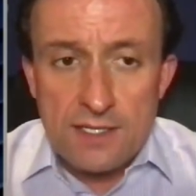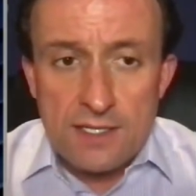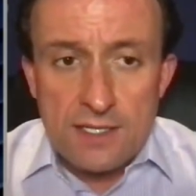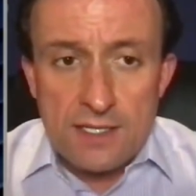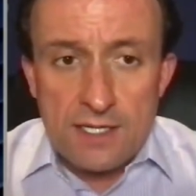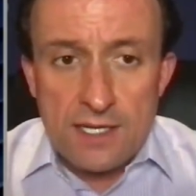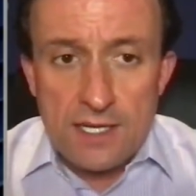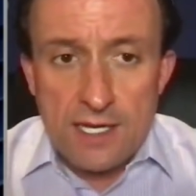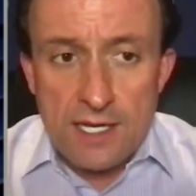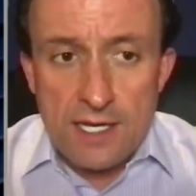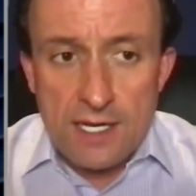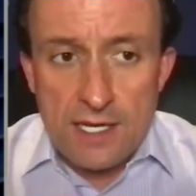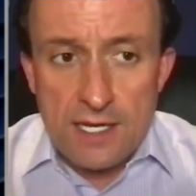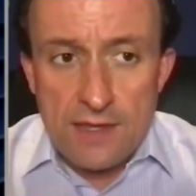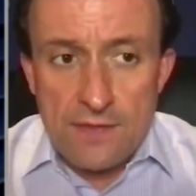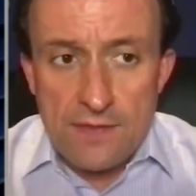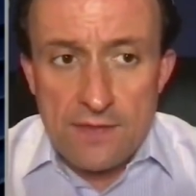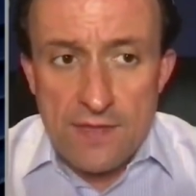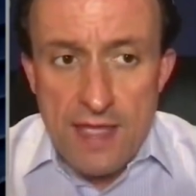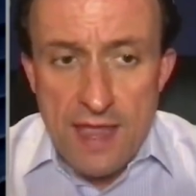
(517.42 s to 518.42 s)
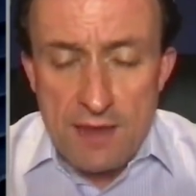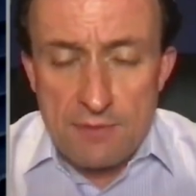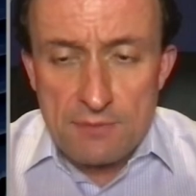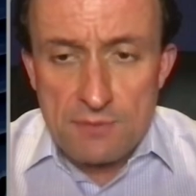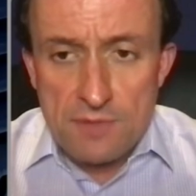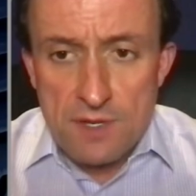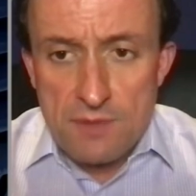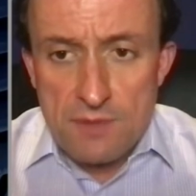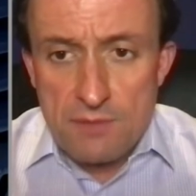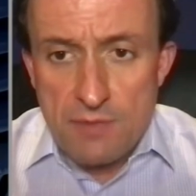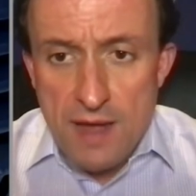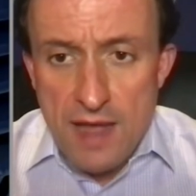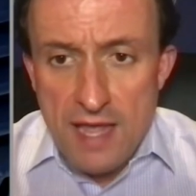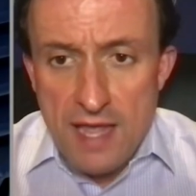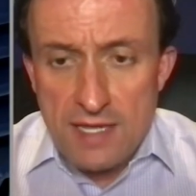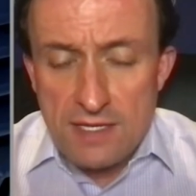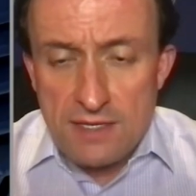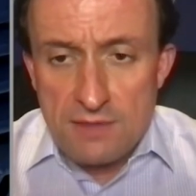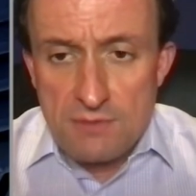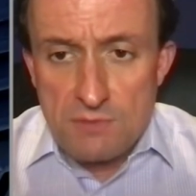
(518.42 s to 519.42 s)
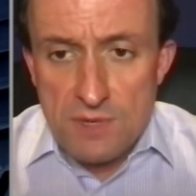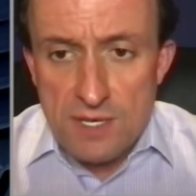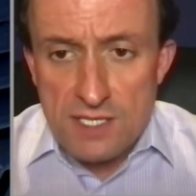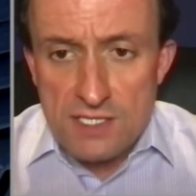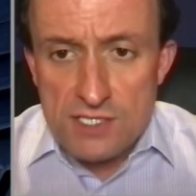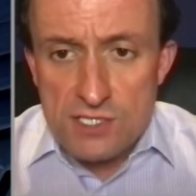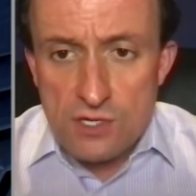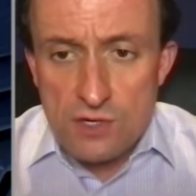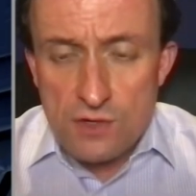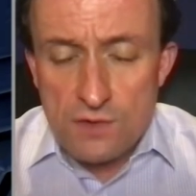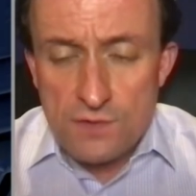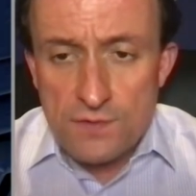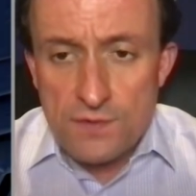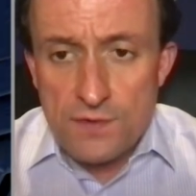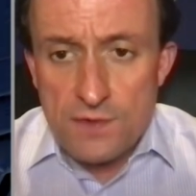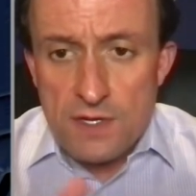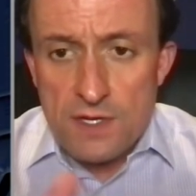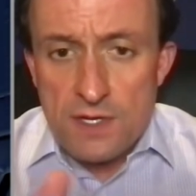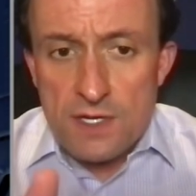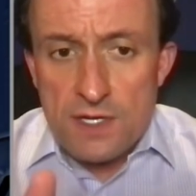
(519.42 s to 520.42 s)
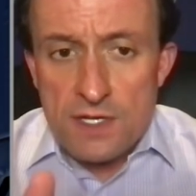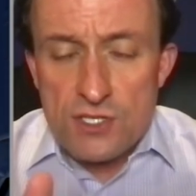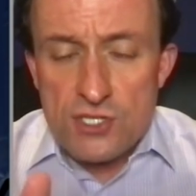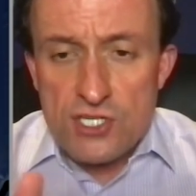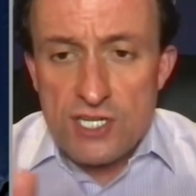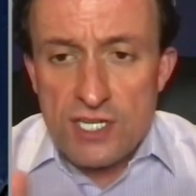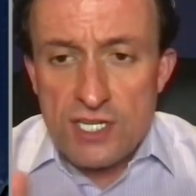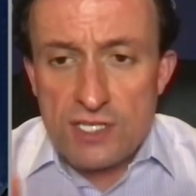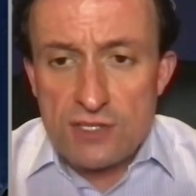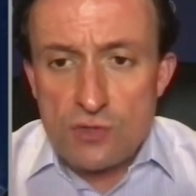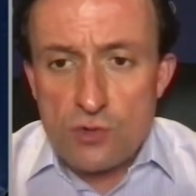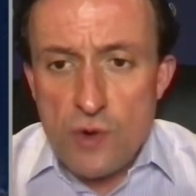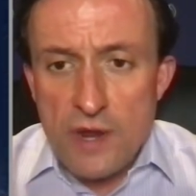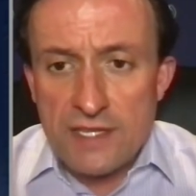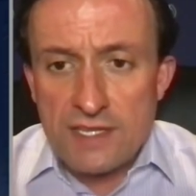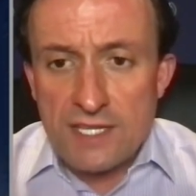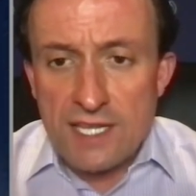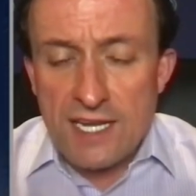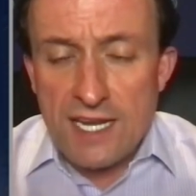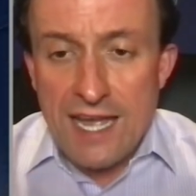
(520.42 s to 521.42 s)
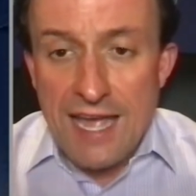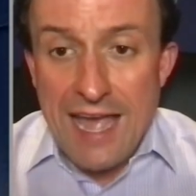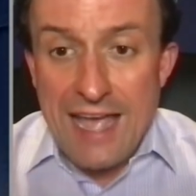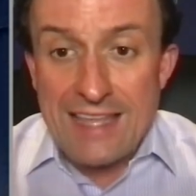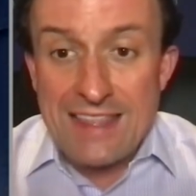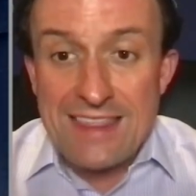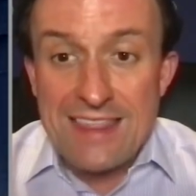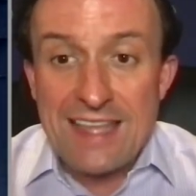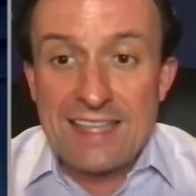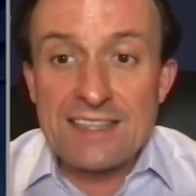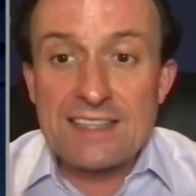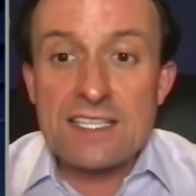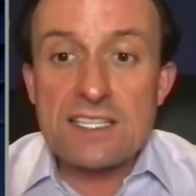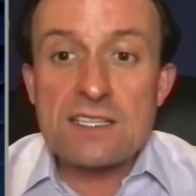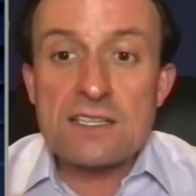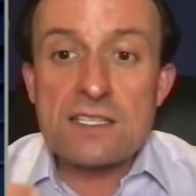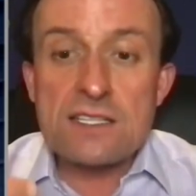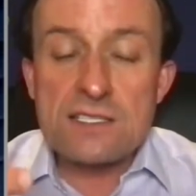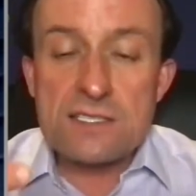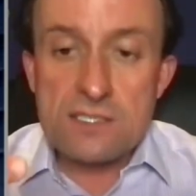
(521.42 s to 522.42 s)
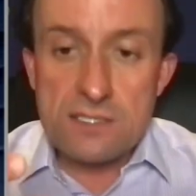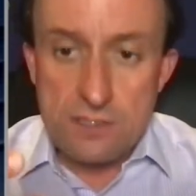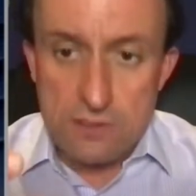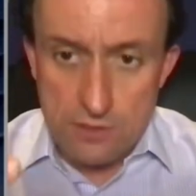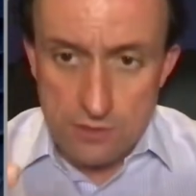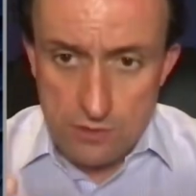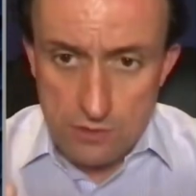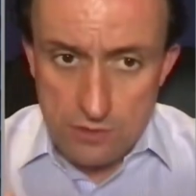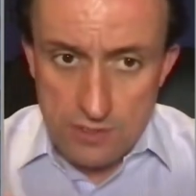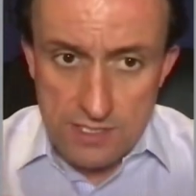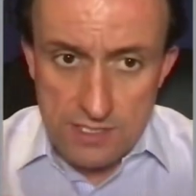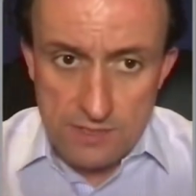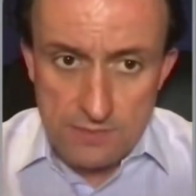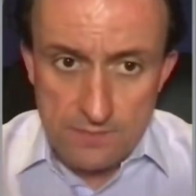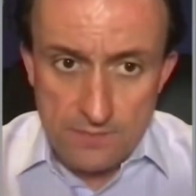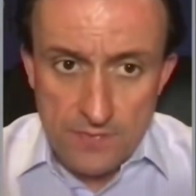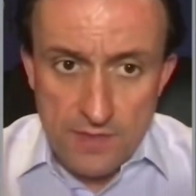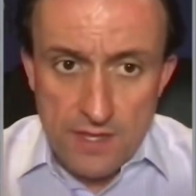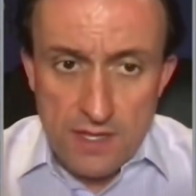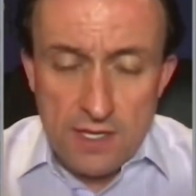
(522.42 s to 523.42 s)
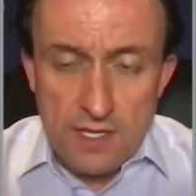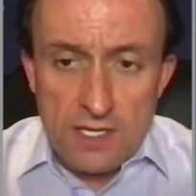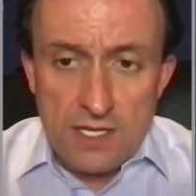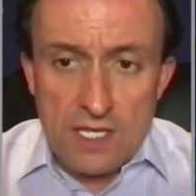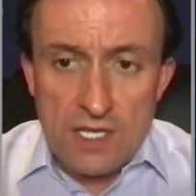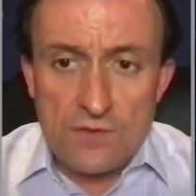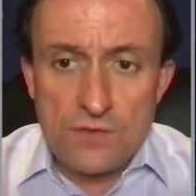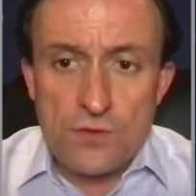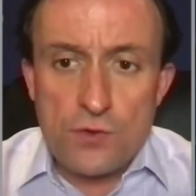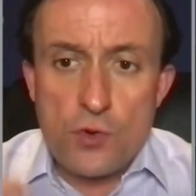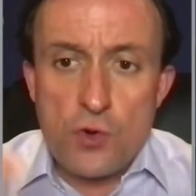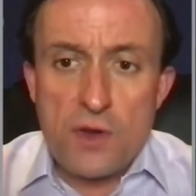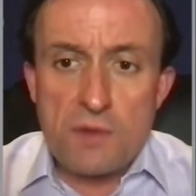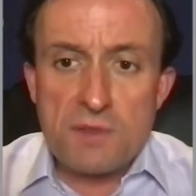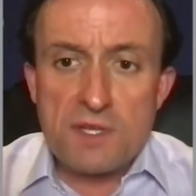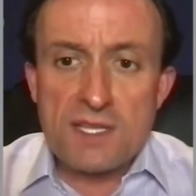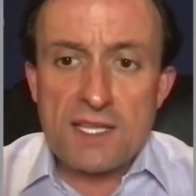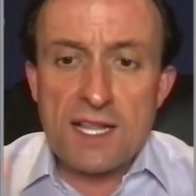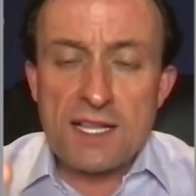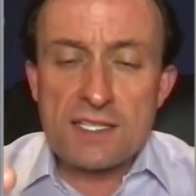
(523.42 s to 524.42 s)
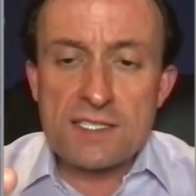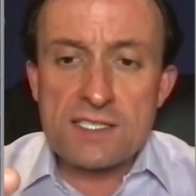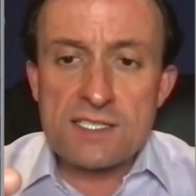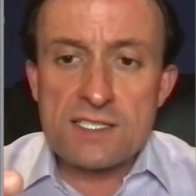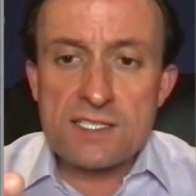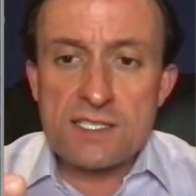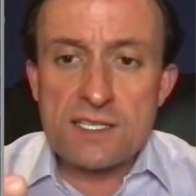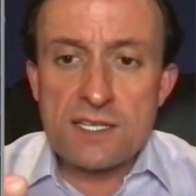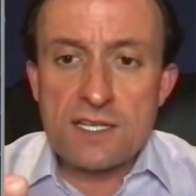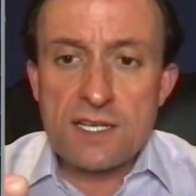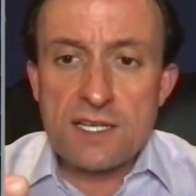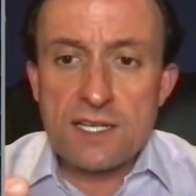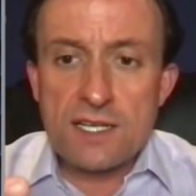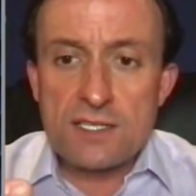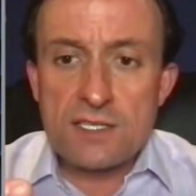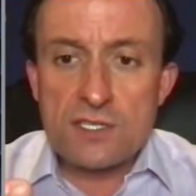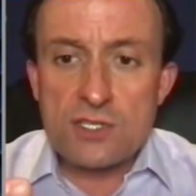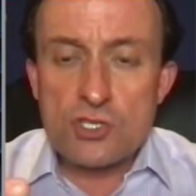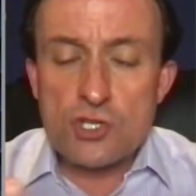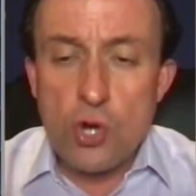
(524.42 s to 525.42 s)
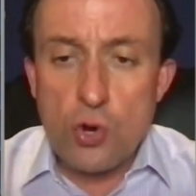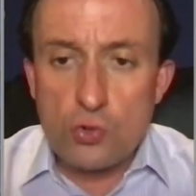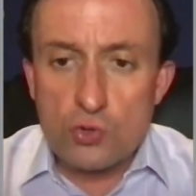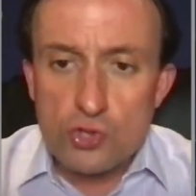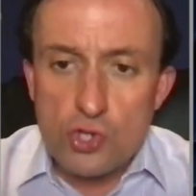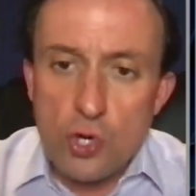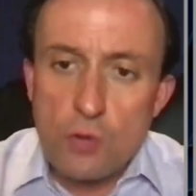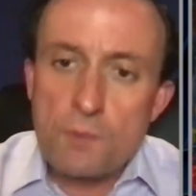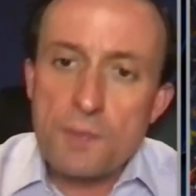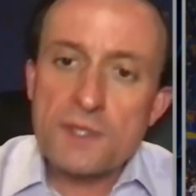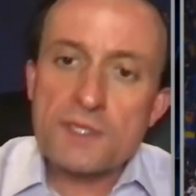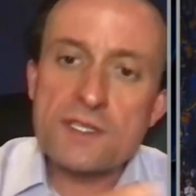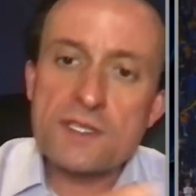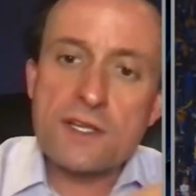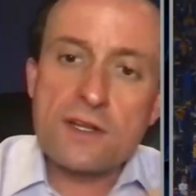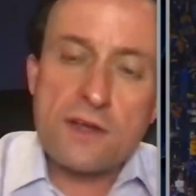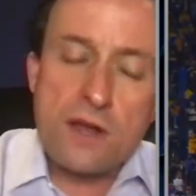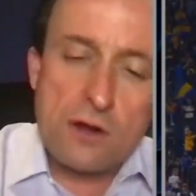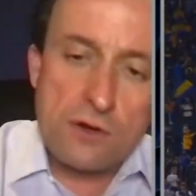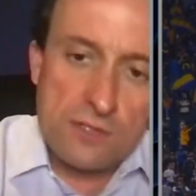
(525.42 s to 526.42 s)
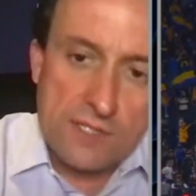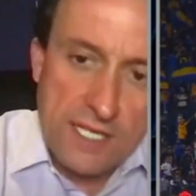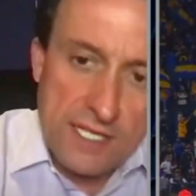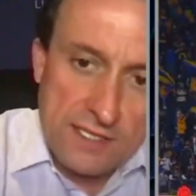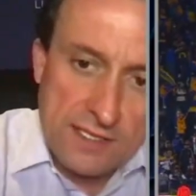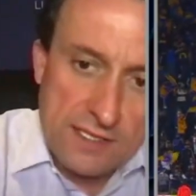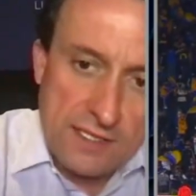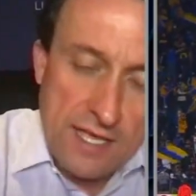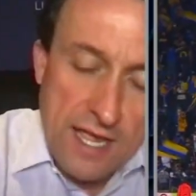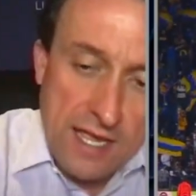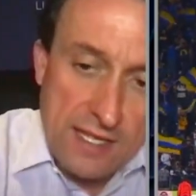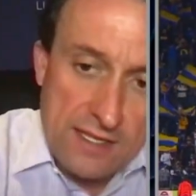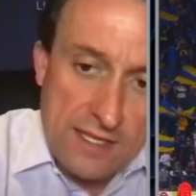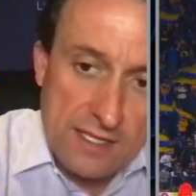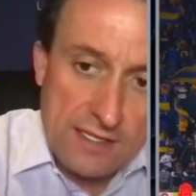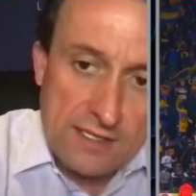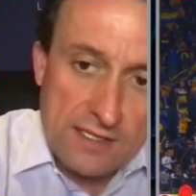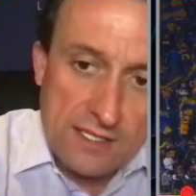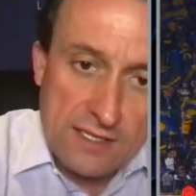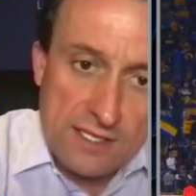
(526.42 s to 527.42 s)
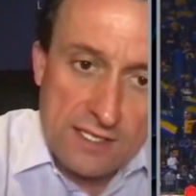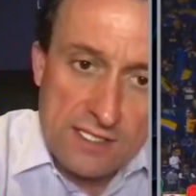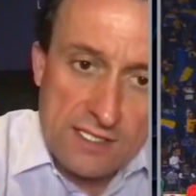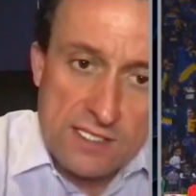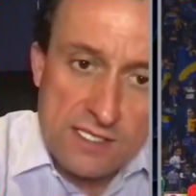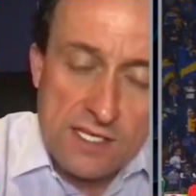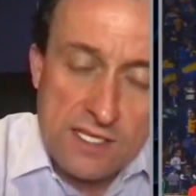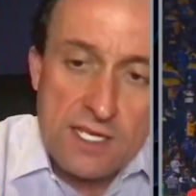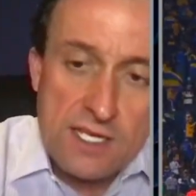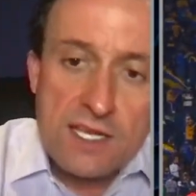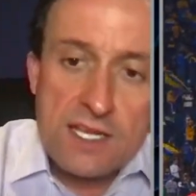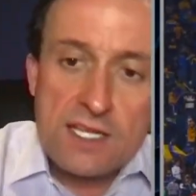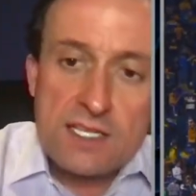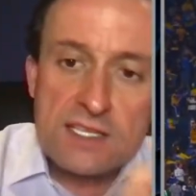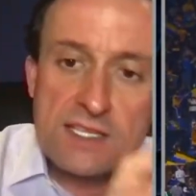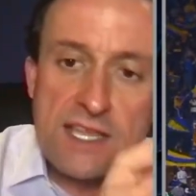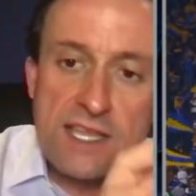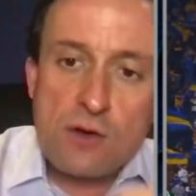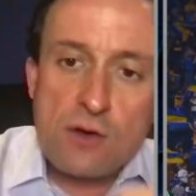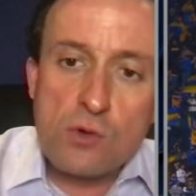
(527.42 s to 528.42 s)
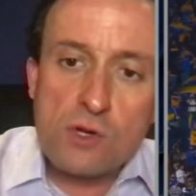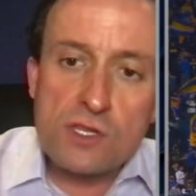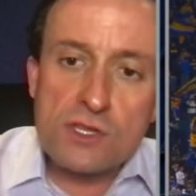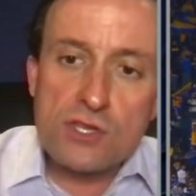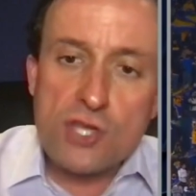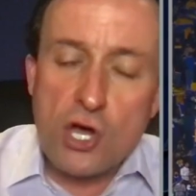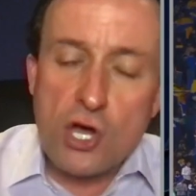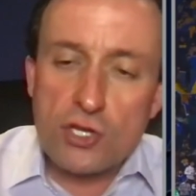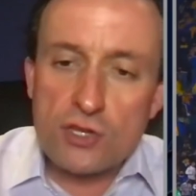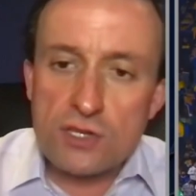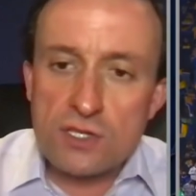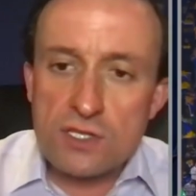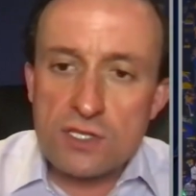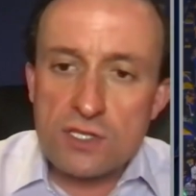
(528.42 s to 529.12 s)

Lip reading: them by means of generating identities, Hercules. If criminals don't open their identities, they will not